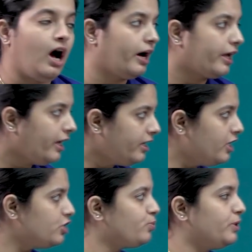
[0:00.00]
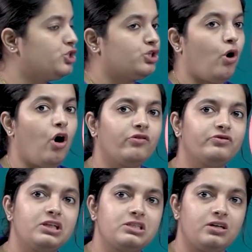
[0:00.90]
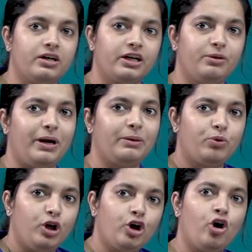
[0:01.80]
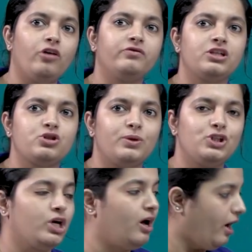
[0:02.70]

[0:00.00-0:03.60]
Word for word: Again, he switched off the circuit by pulling off the switch.